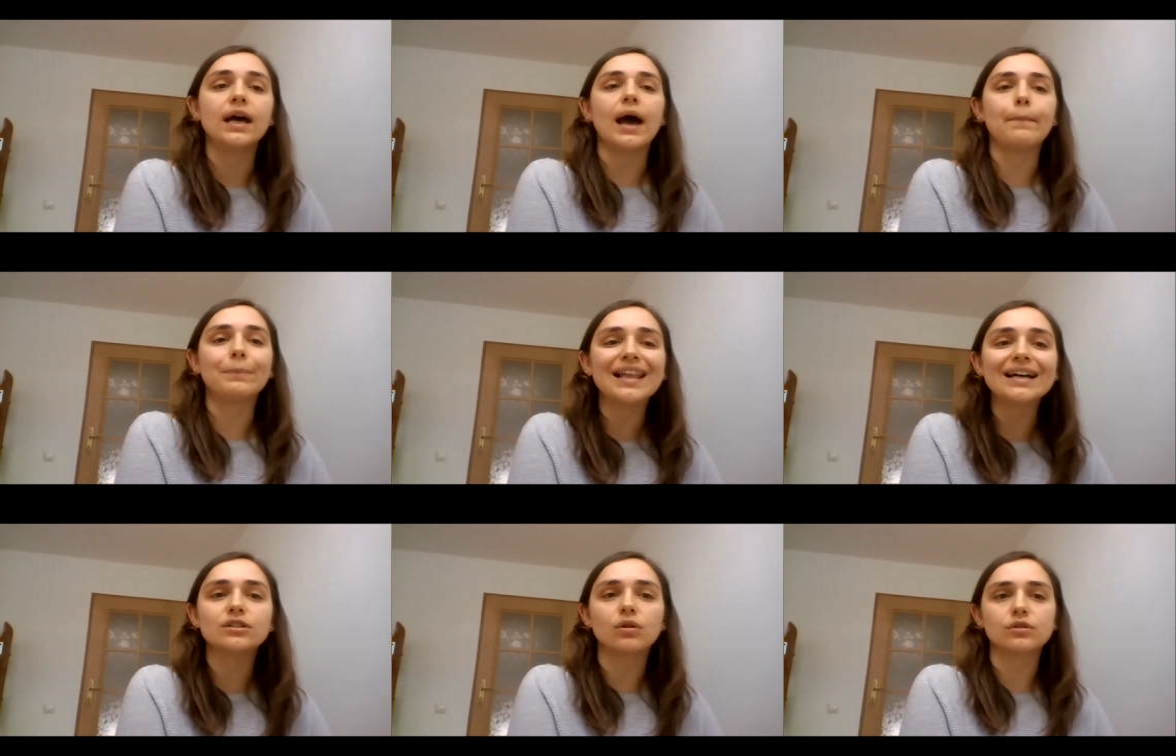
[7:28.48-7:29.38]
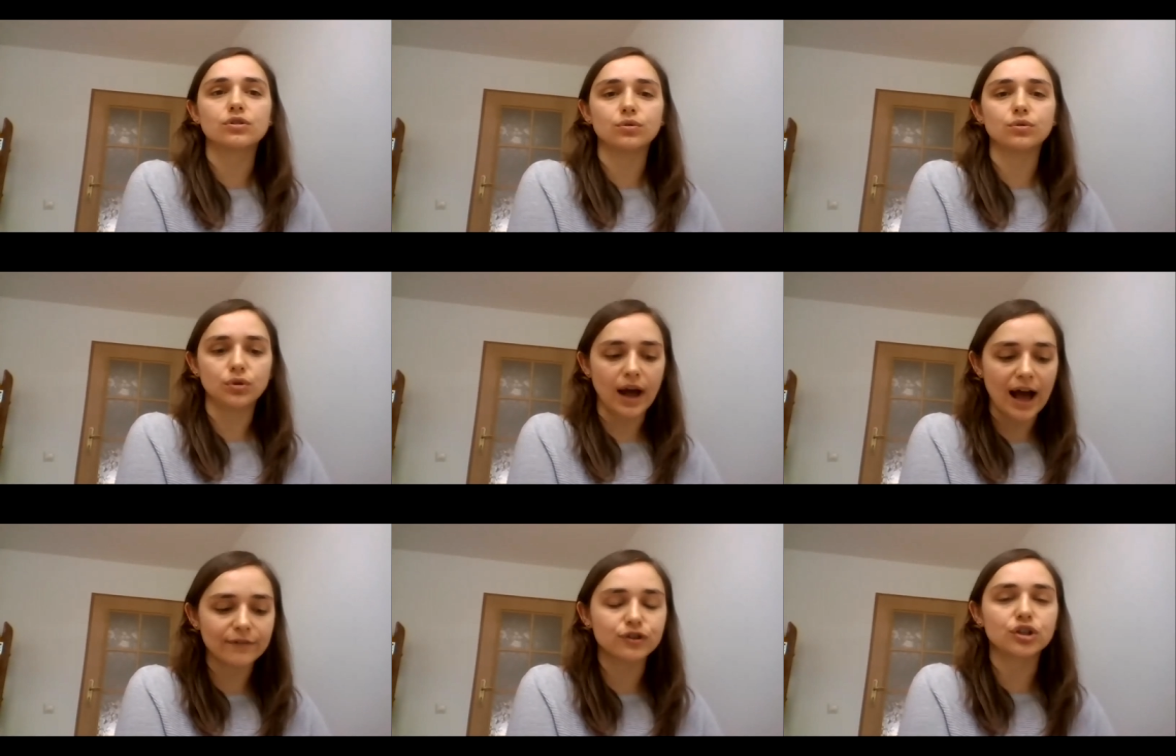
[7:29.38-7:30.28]
applies also to
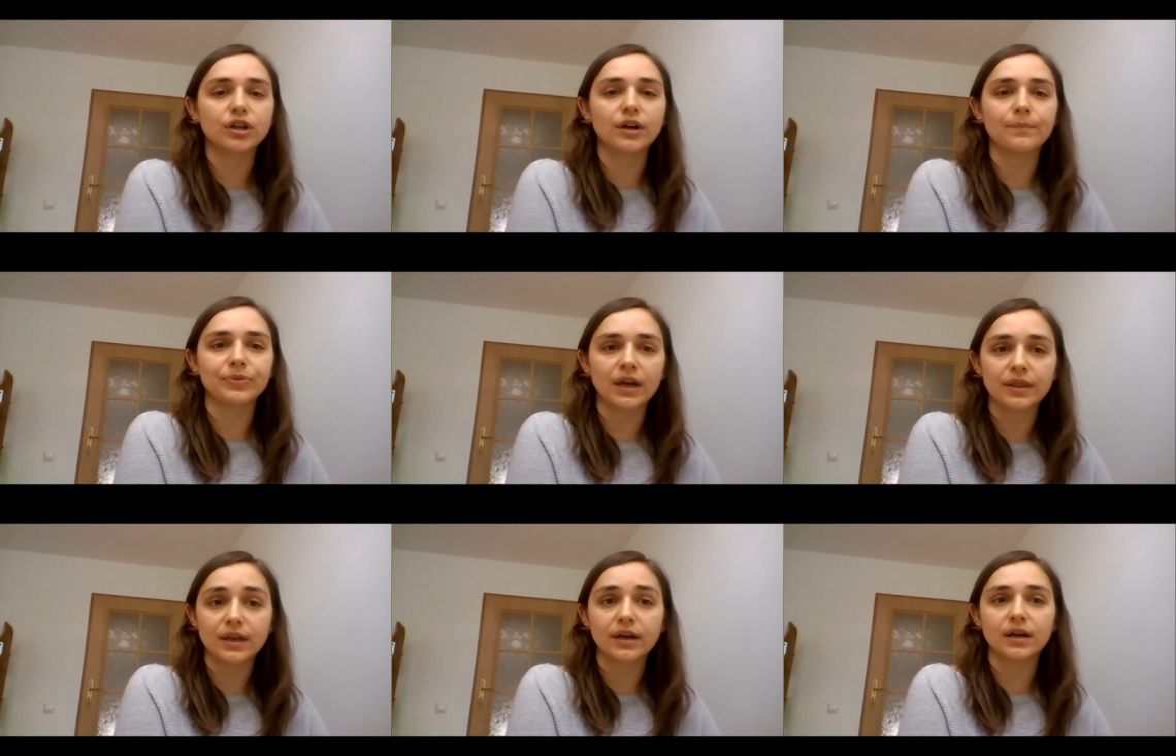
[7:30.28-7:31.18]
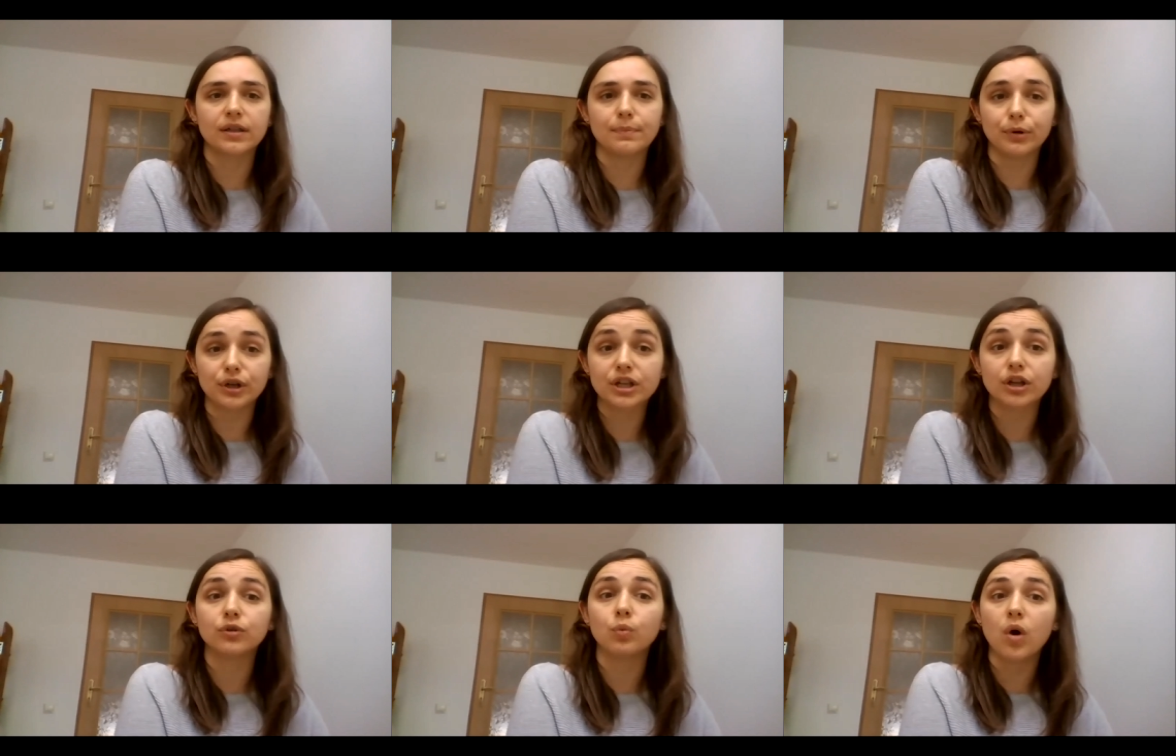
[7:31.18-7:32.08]
after you mm, know, the, the
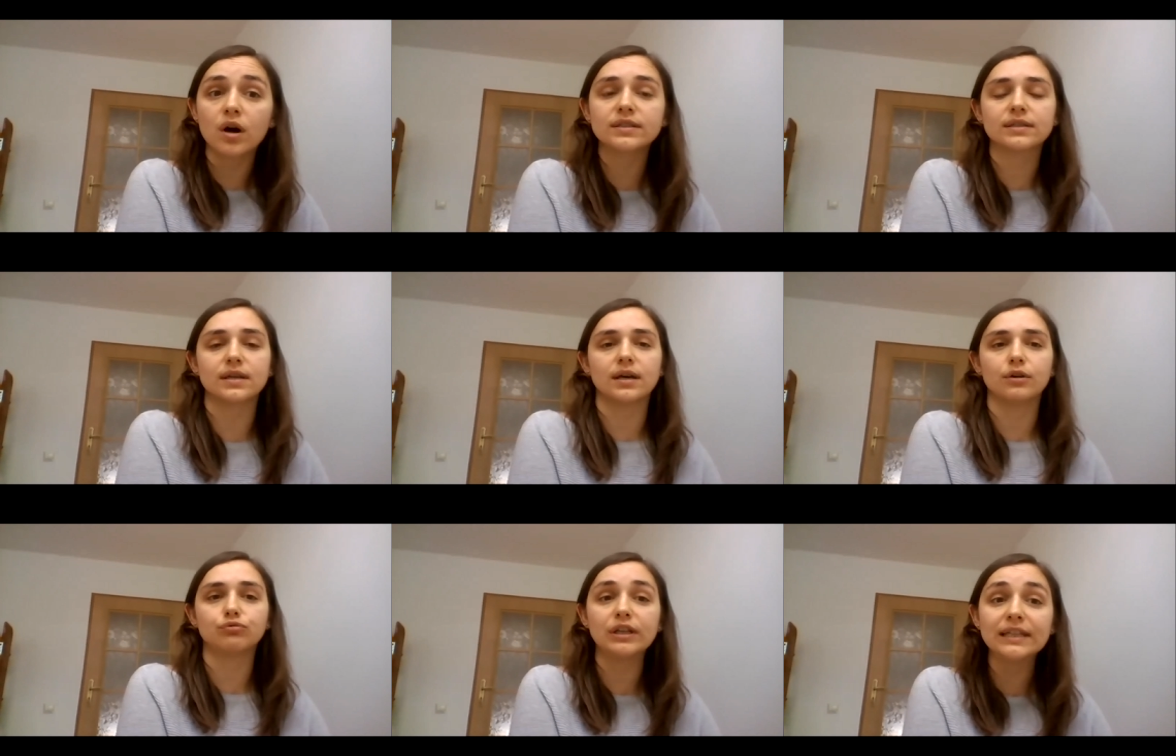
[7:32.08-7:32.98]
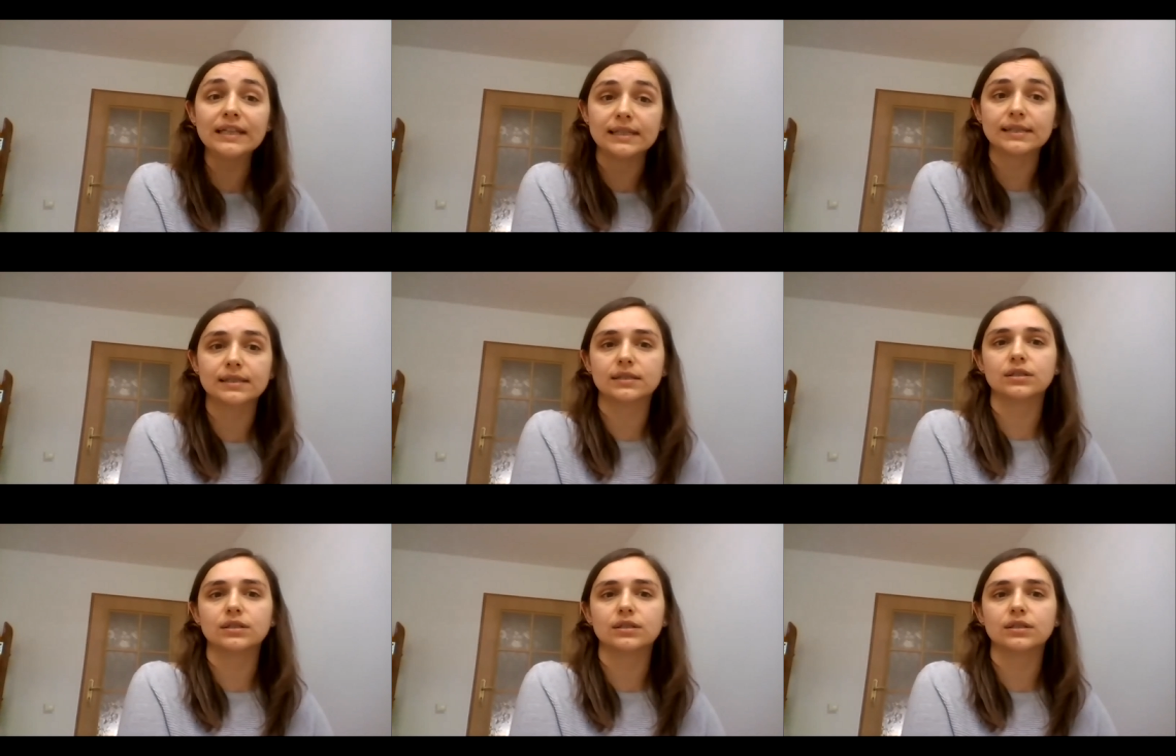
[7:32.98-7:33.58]
person was uh, released.